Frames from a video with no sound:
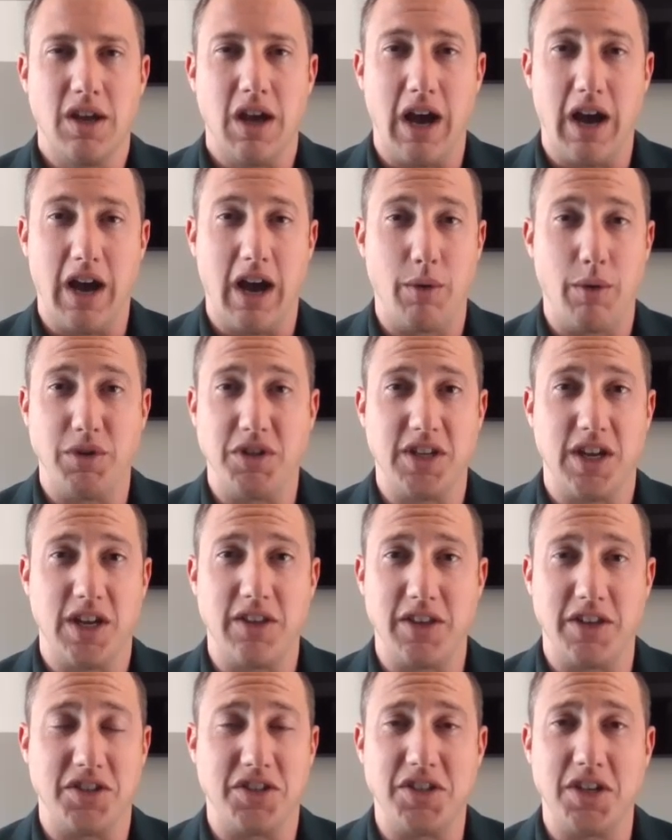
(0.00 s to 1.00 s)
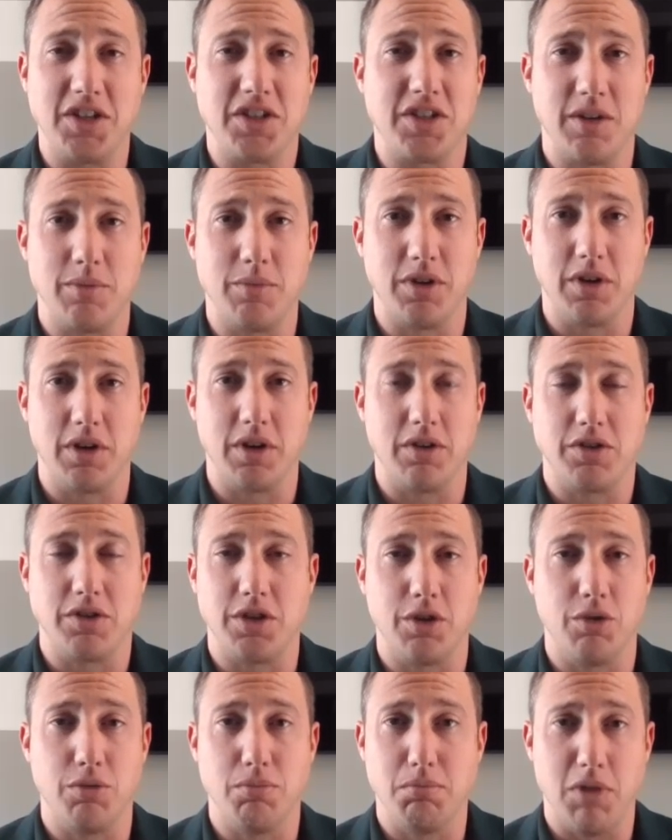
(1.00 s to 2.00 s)
I would say that's dissimilar
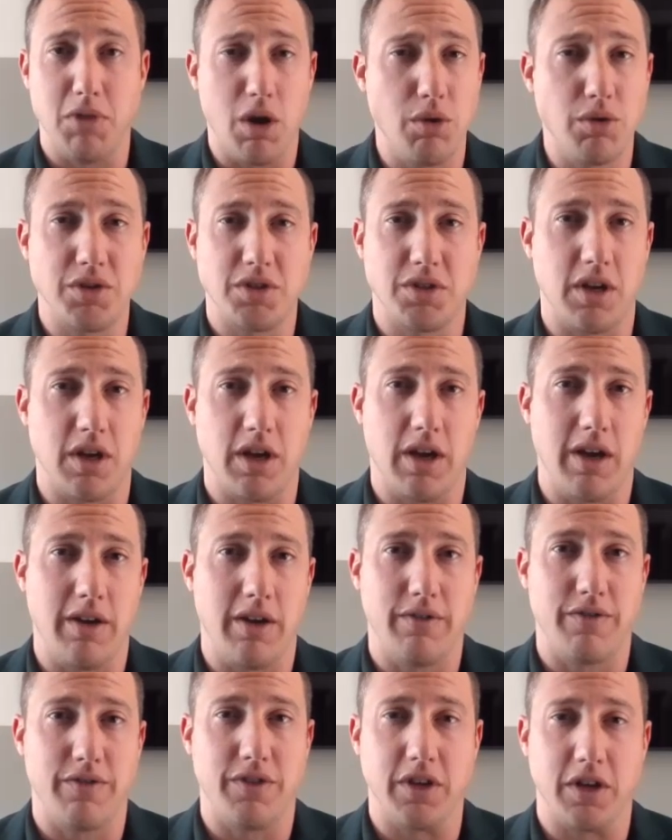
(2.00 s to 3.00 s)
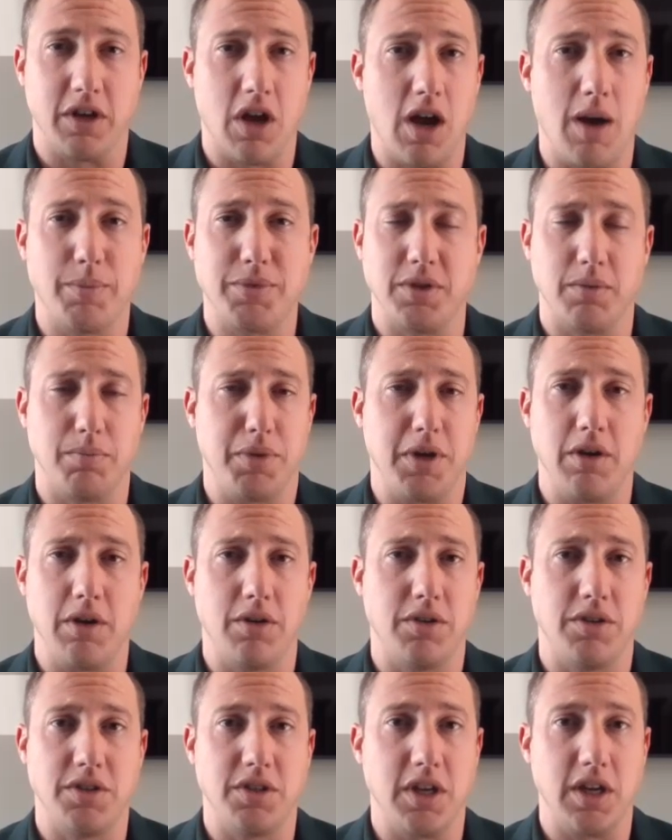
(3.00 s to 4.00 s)
to most of the comps and
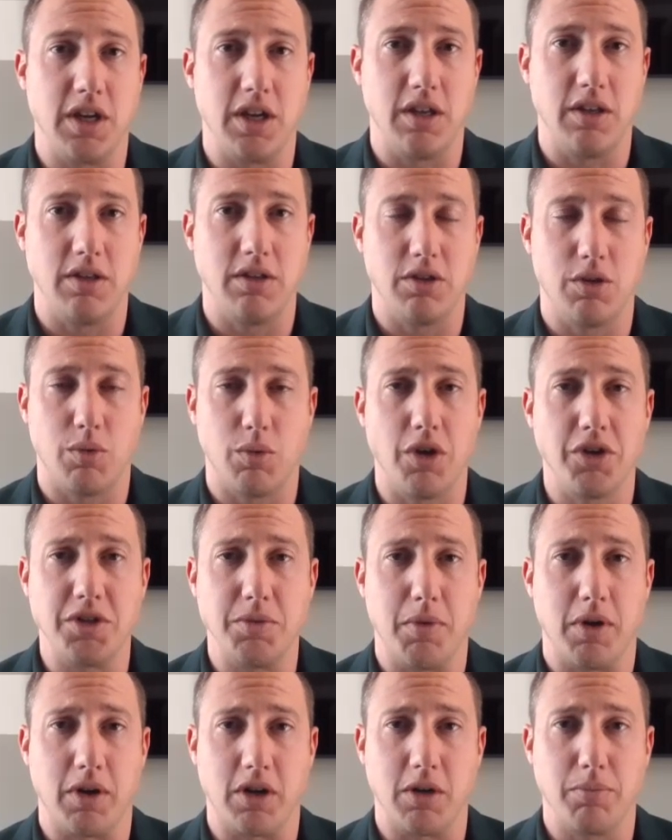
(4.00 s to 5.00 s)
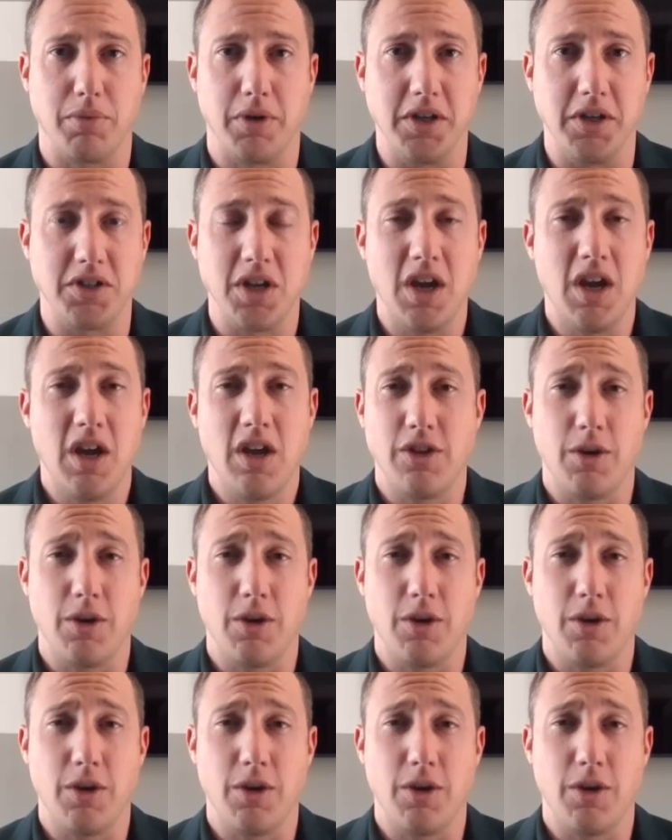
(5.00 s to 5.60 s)
peers in the royalty marketplace.